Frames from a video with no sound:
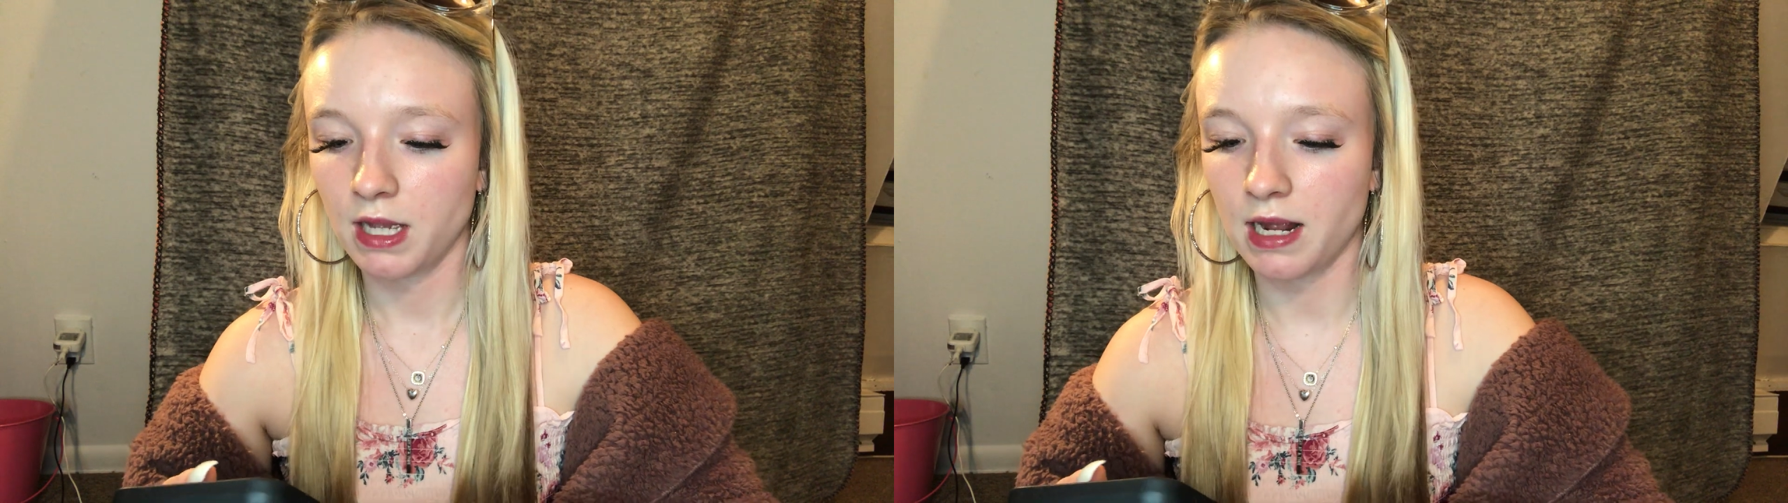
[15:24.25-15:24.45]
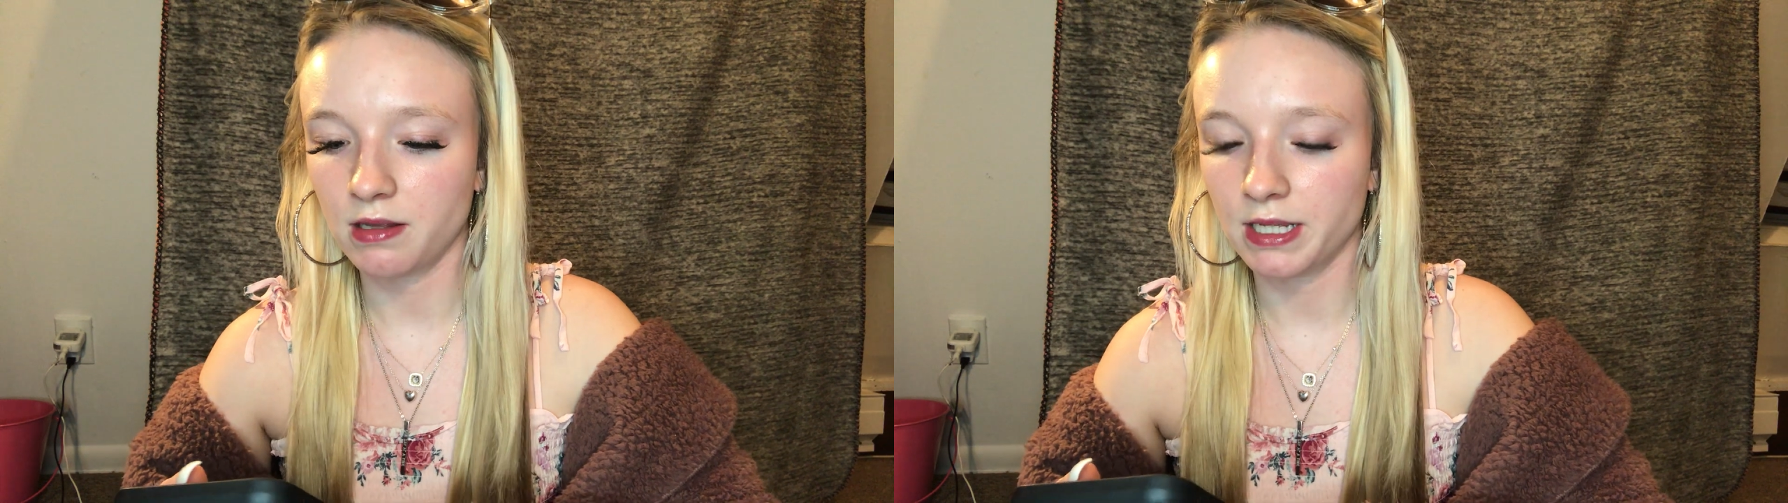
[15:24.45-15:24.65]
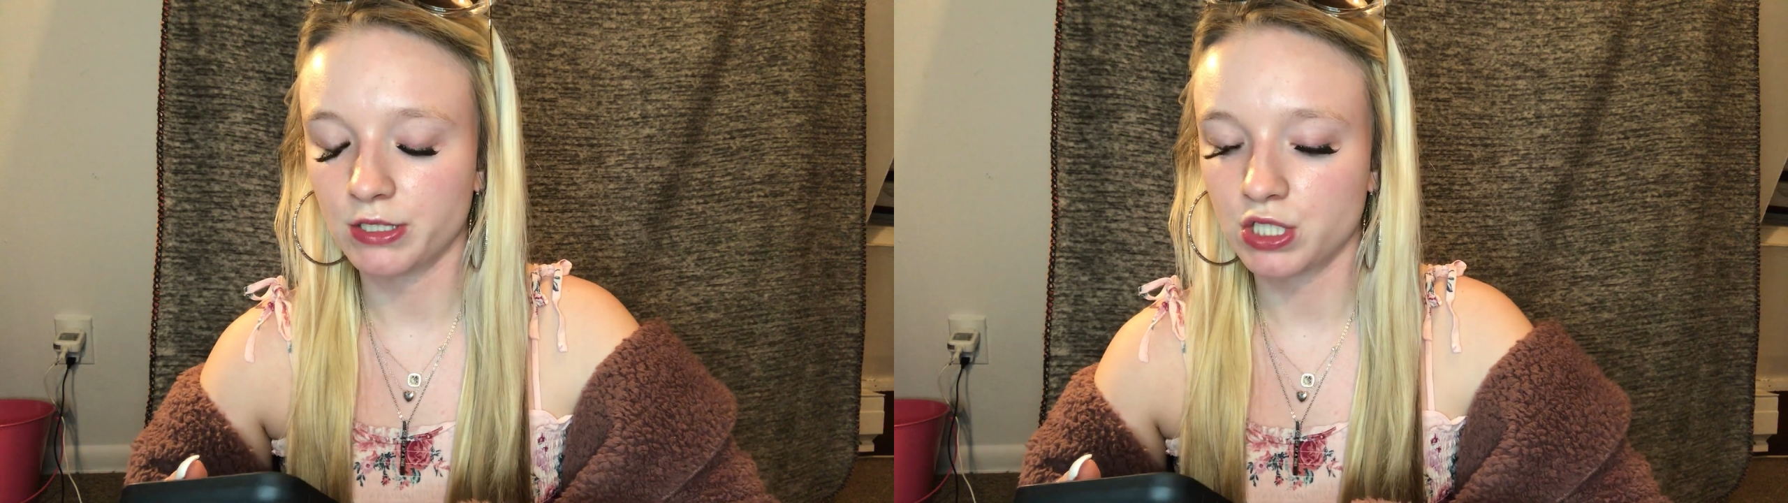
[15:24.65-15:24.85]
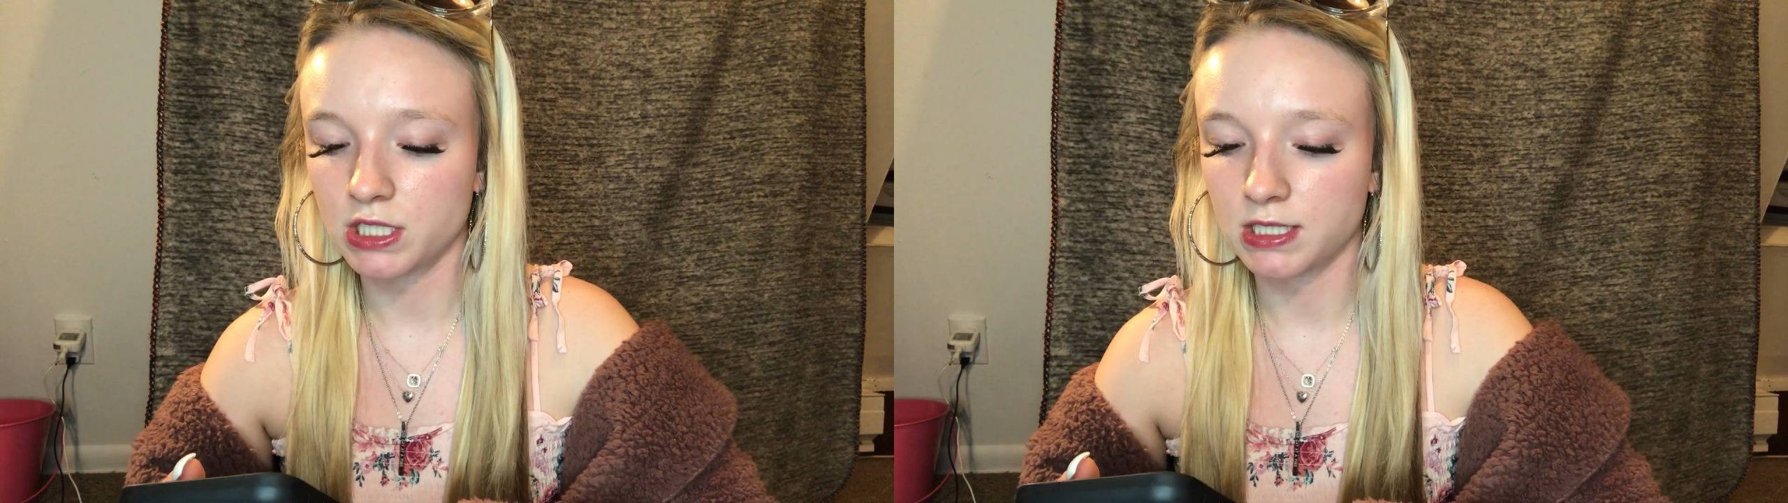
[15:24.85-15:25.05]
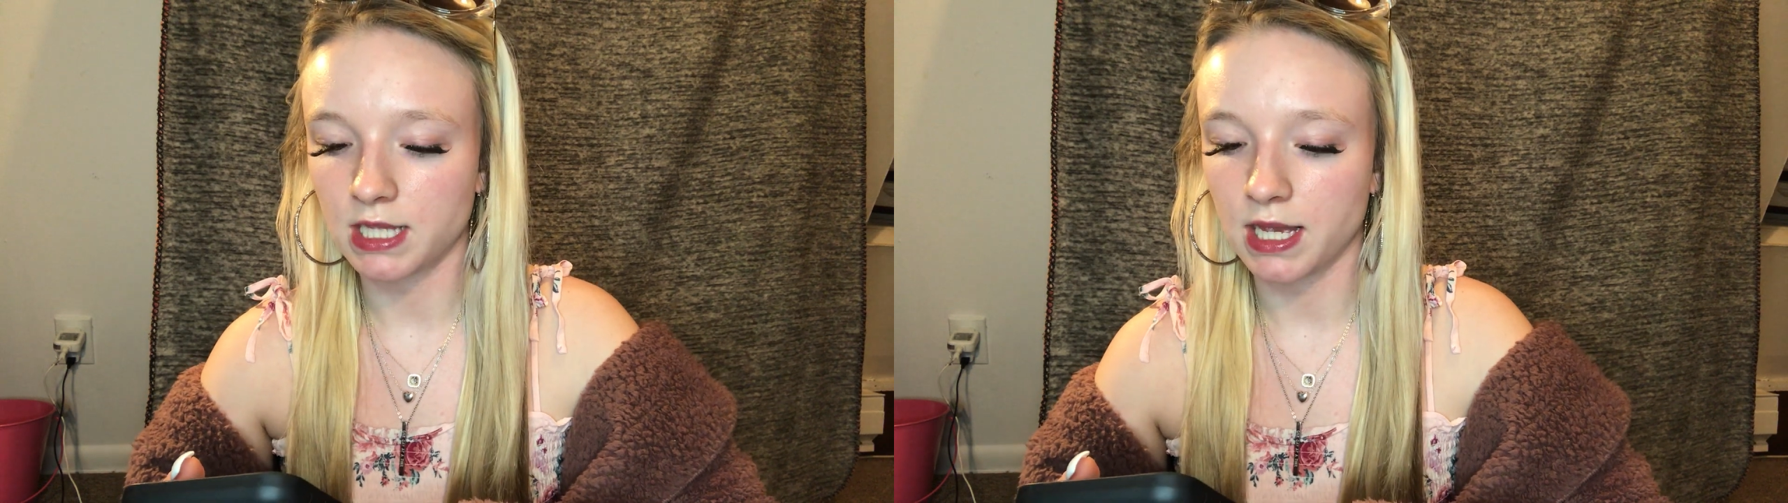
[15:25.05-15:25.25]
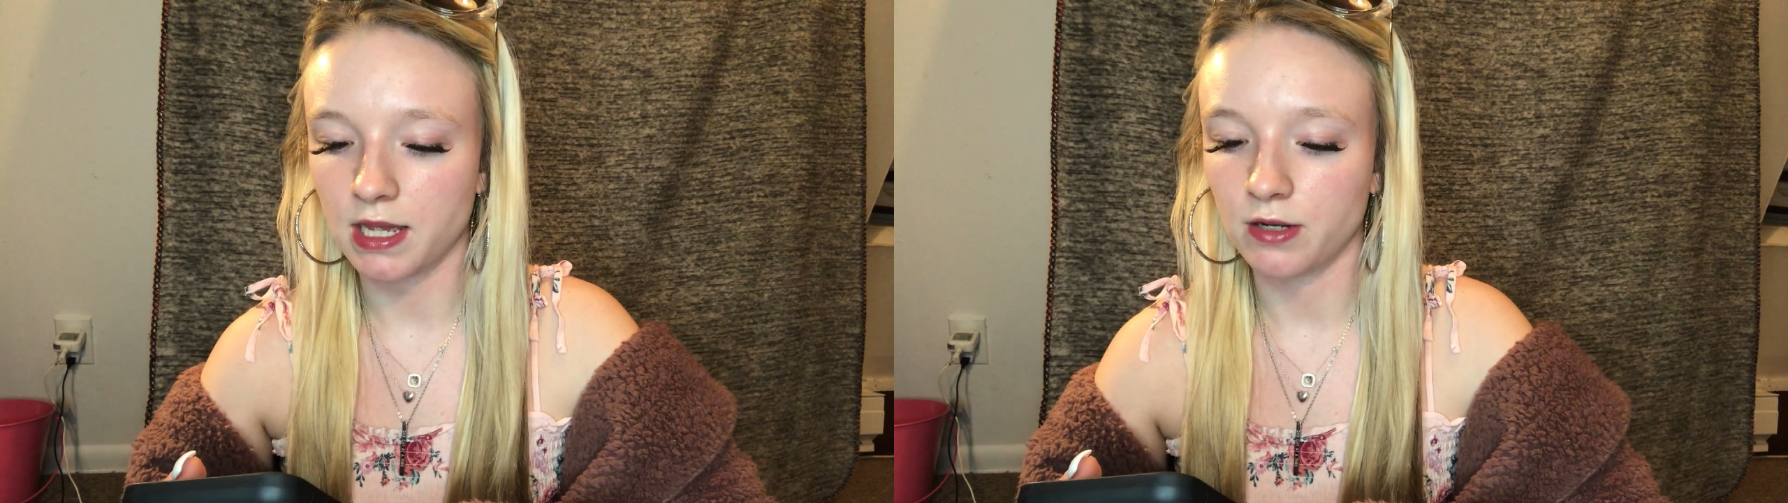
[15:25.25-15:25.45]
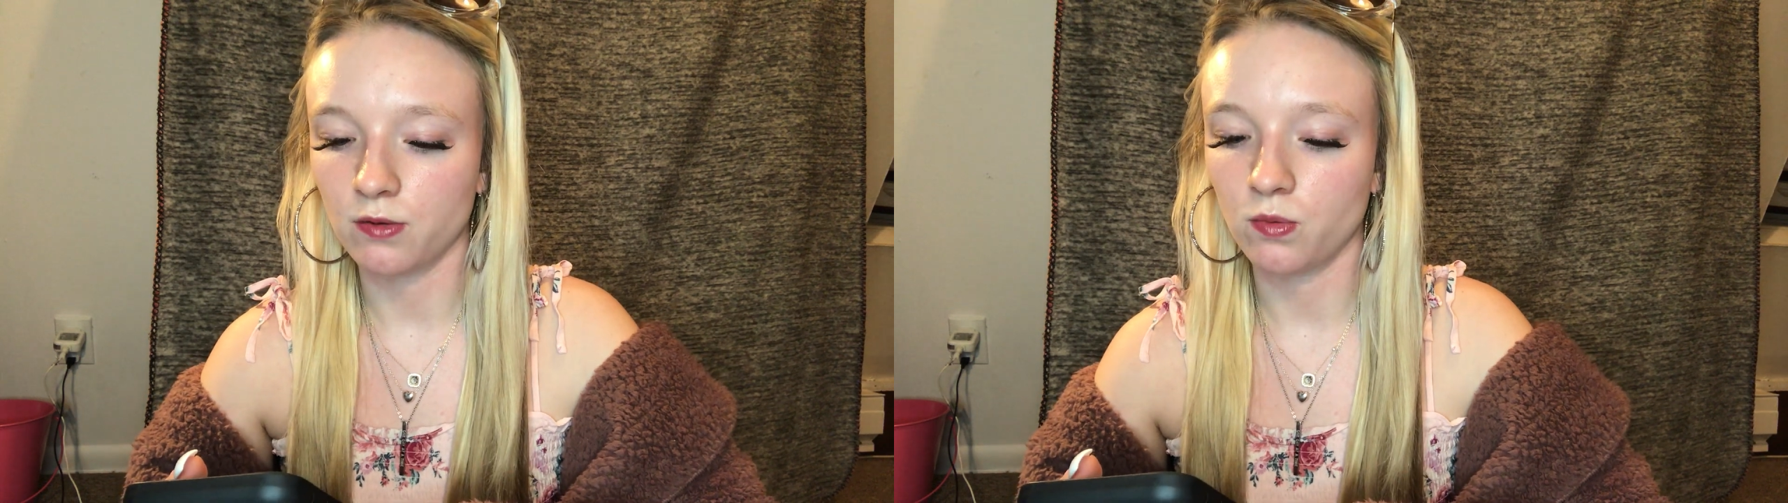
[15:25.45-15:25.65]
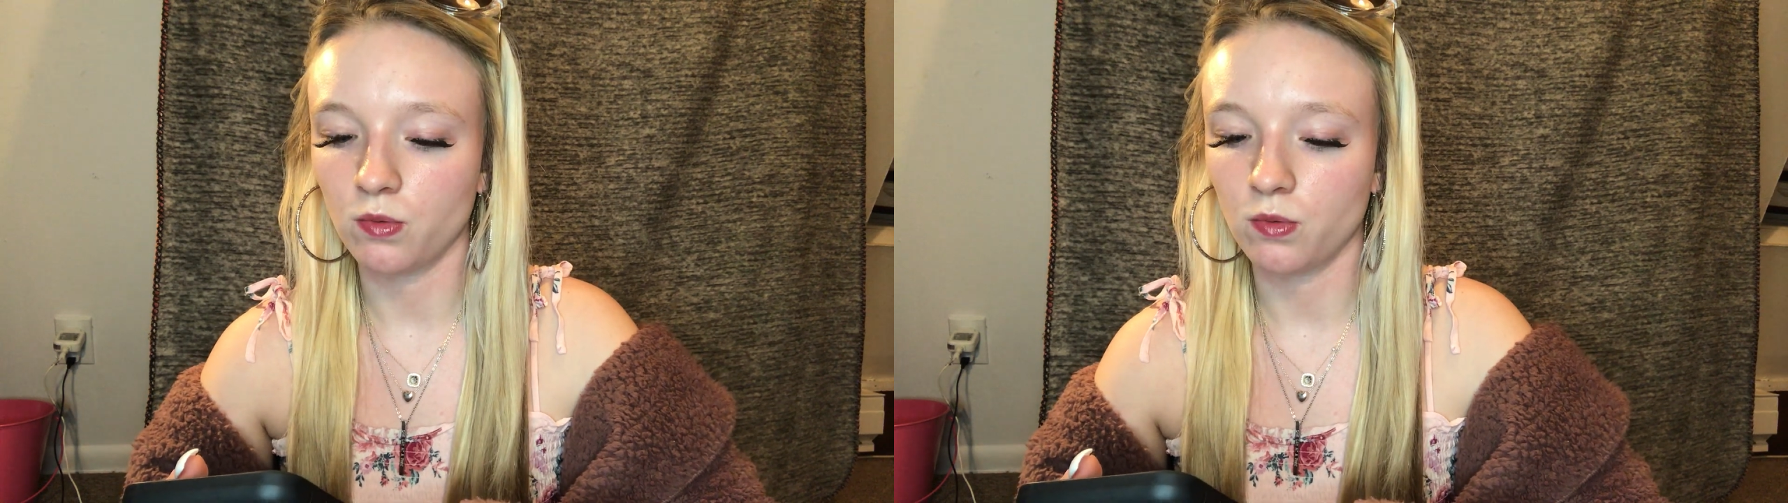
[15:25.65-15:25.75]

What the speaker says: And then she said,